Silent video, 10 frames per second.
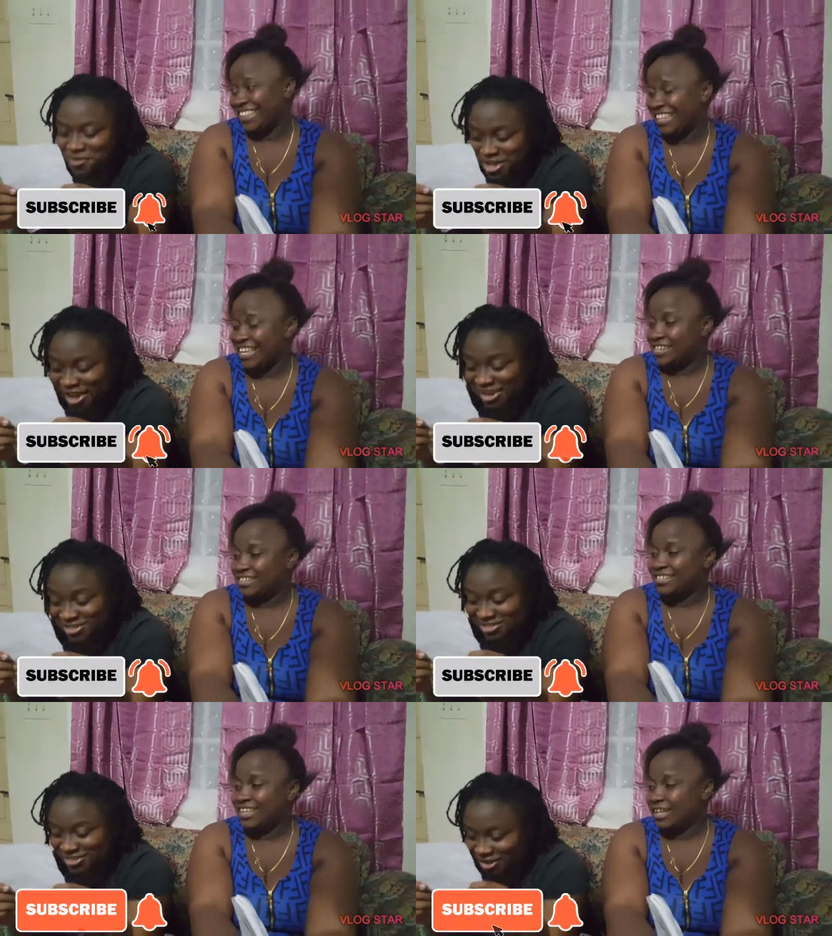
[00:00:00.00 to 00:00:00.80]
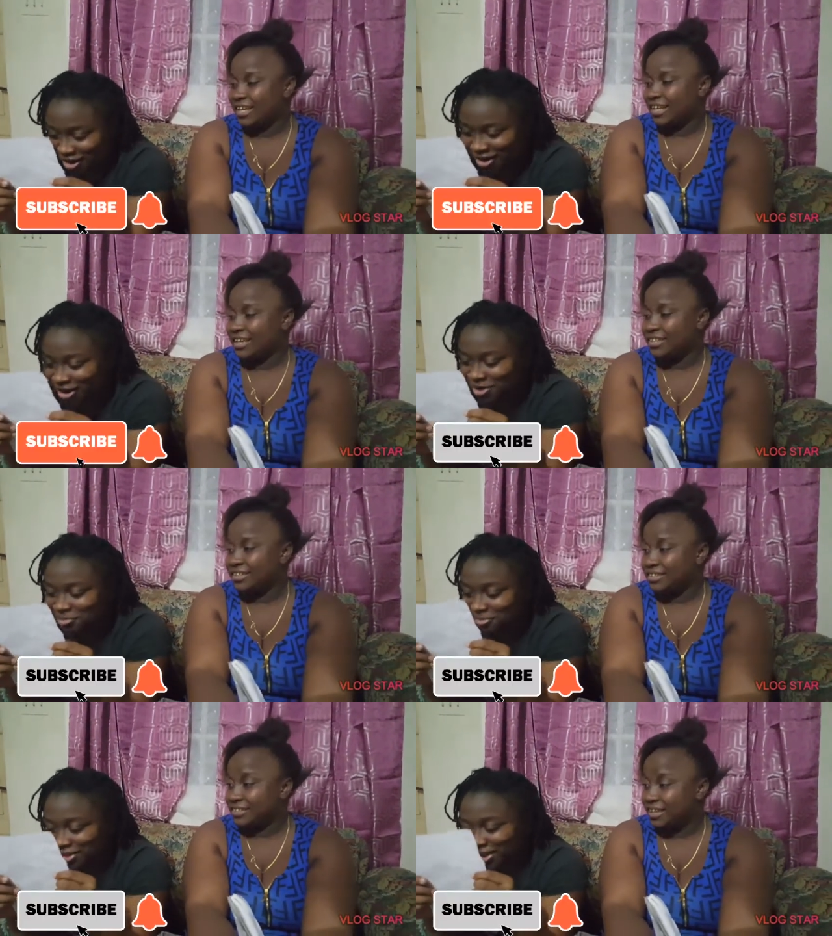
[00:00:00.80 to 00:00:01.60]
Speaker 1: beers, girl,
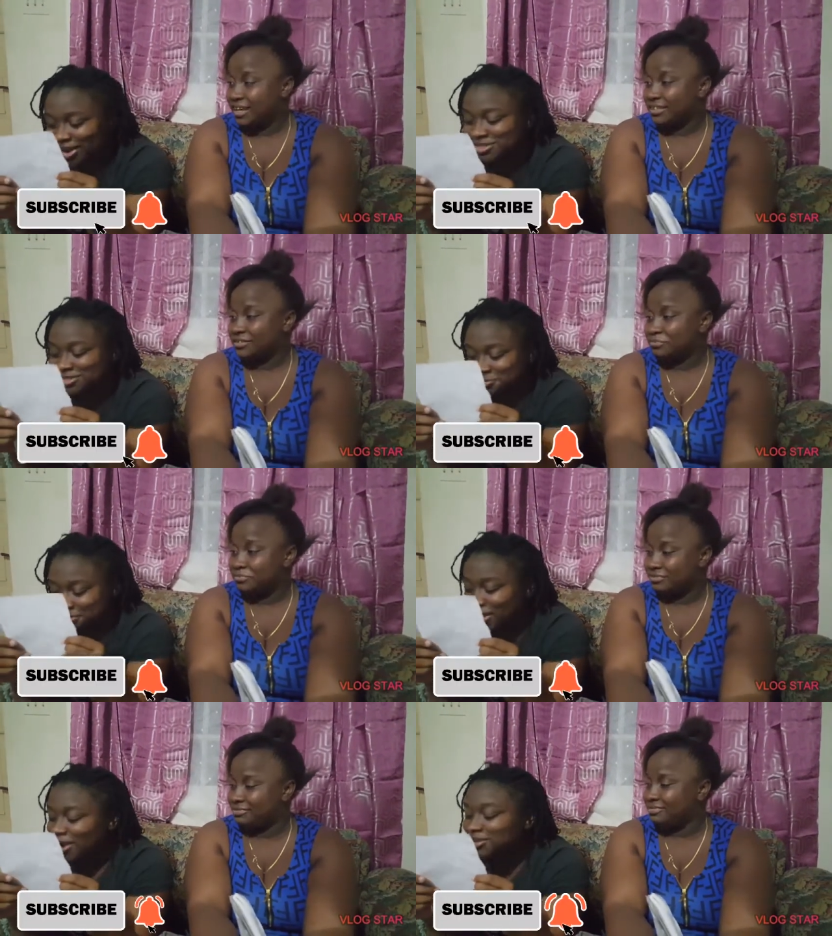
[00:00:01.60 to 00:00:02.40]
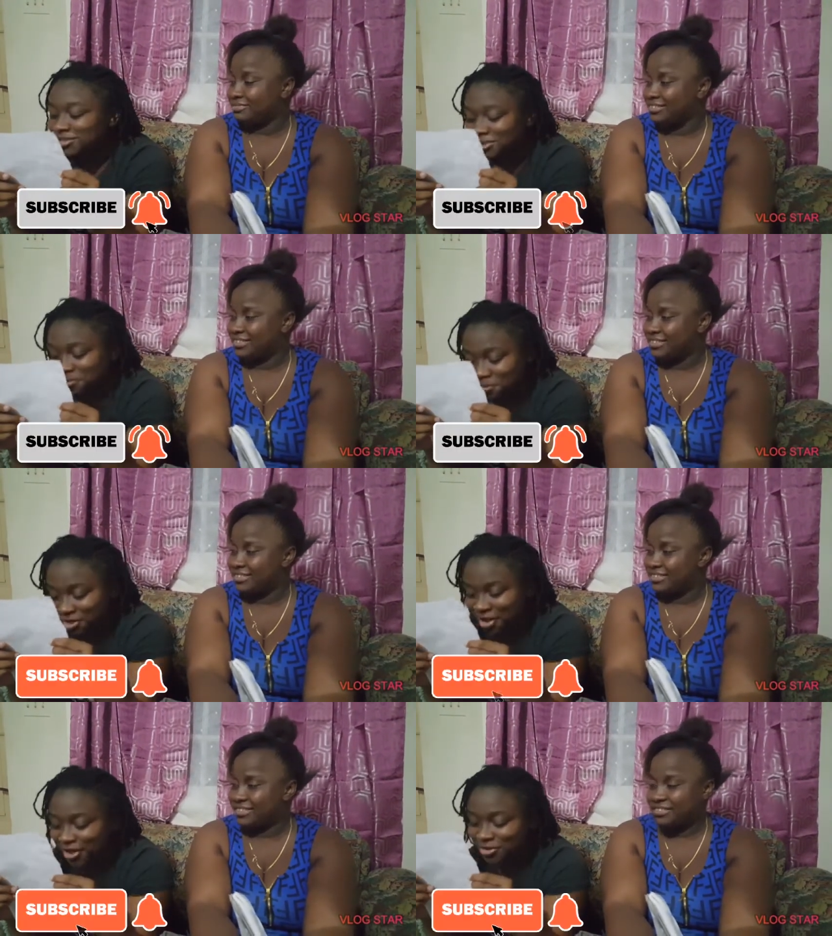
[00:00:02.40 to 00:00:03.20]
beers, beers,
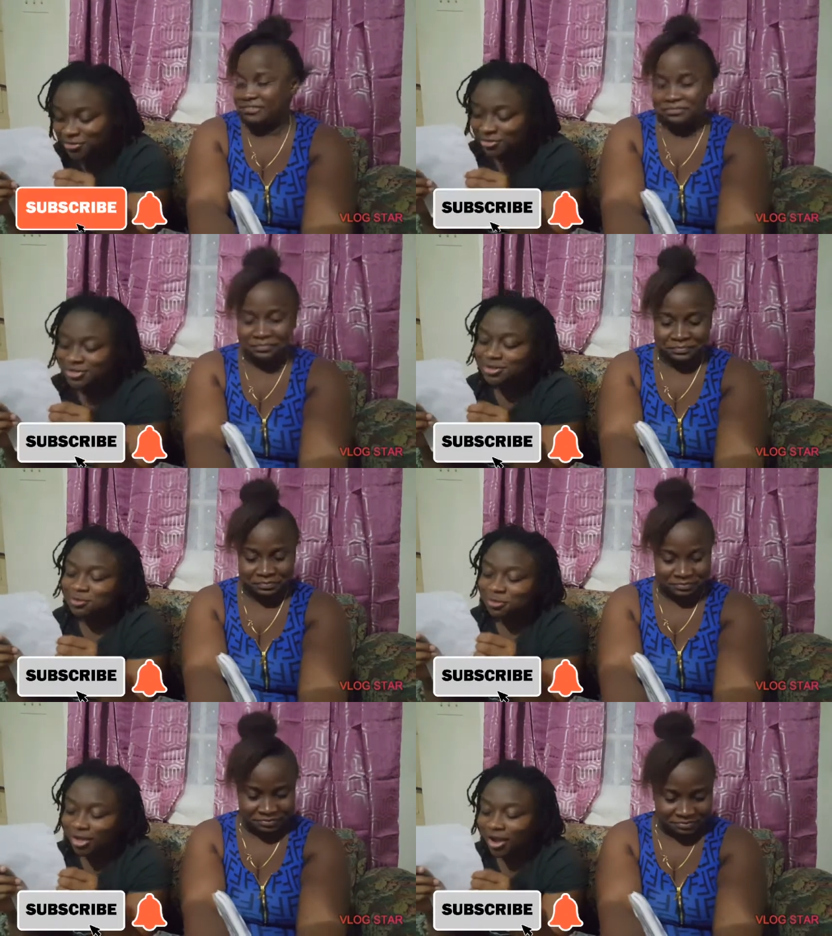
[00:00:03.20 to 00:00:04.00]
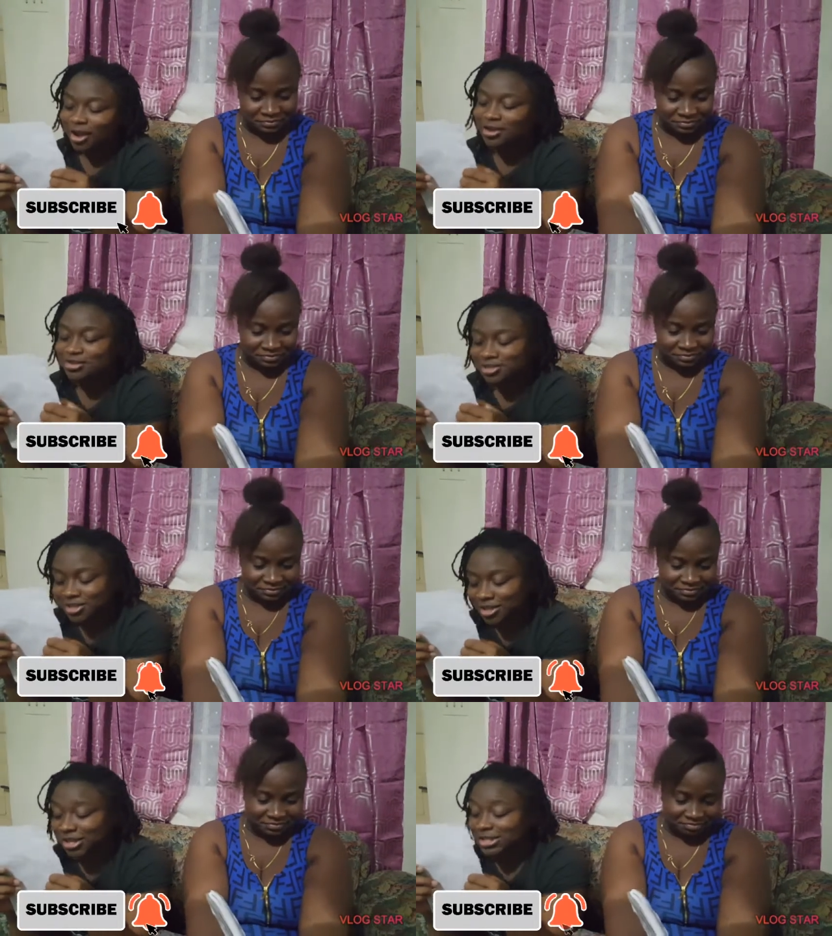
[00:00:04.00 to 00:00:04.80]
beers, beers,
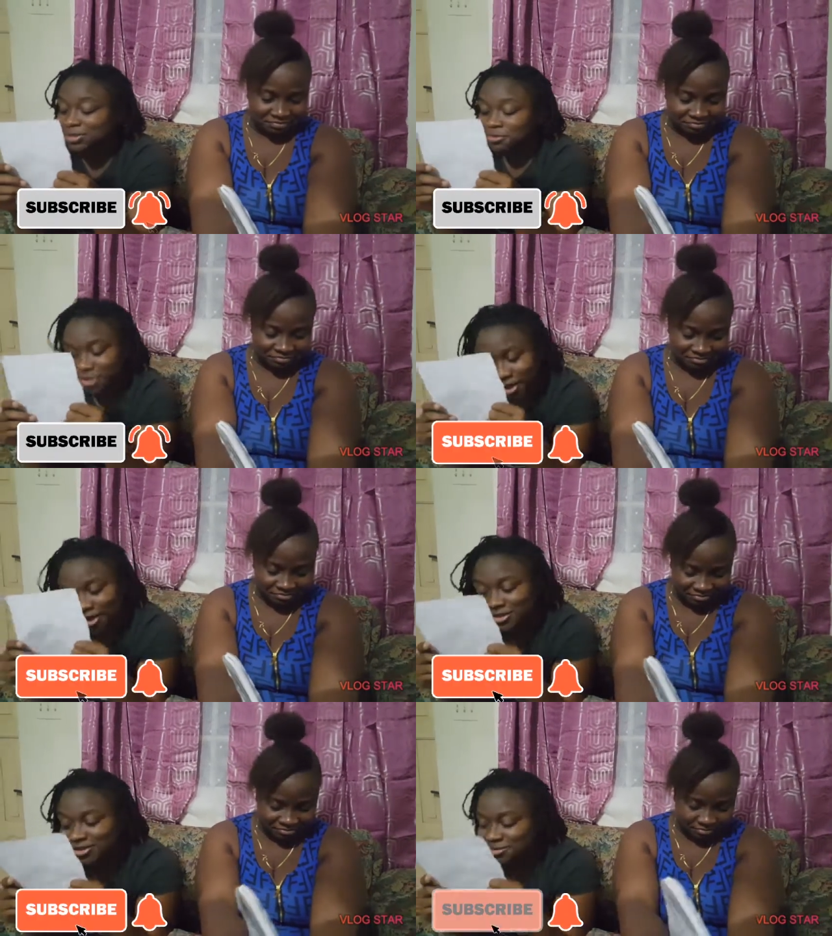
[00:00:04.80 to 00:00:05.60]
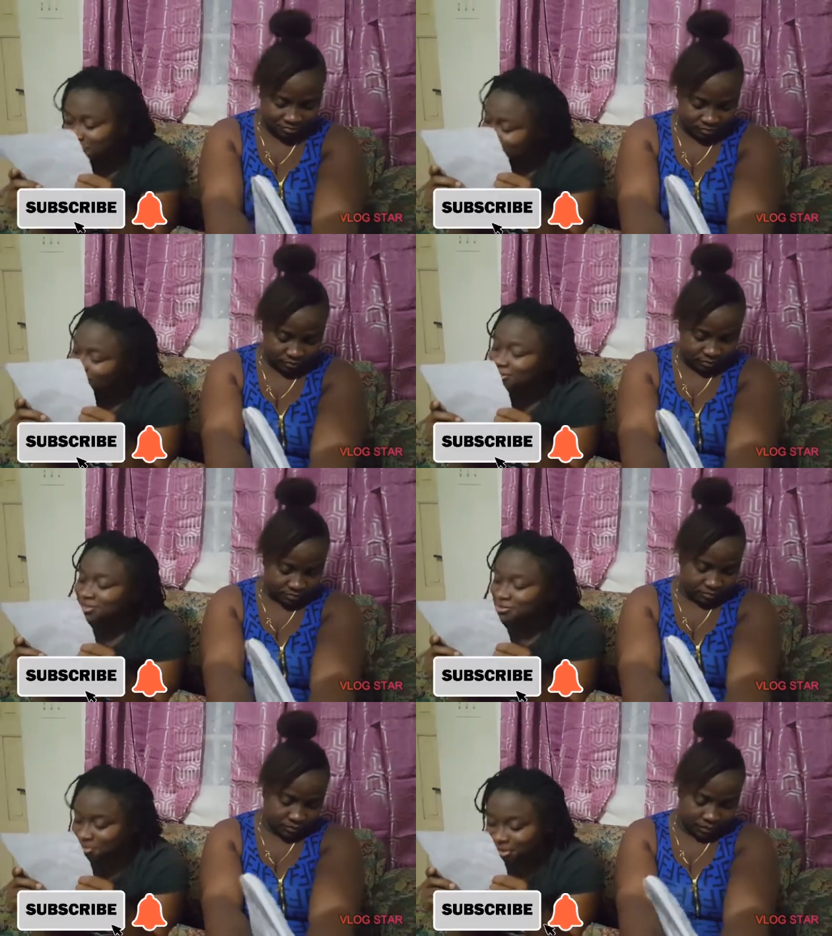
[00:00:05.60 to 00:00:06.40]
this, beers, beers,
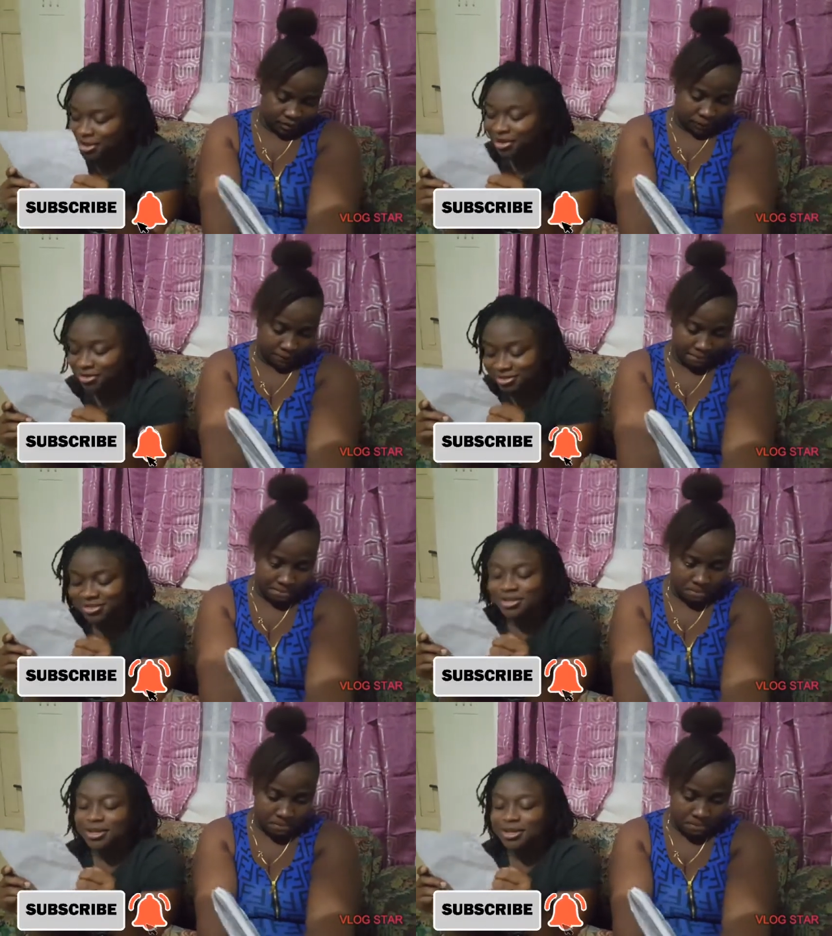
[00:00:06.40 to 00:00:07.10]
beers,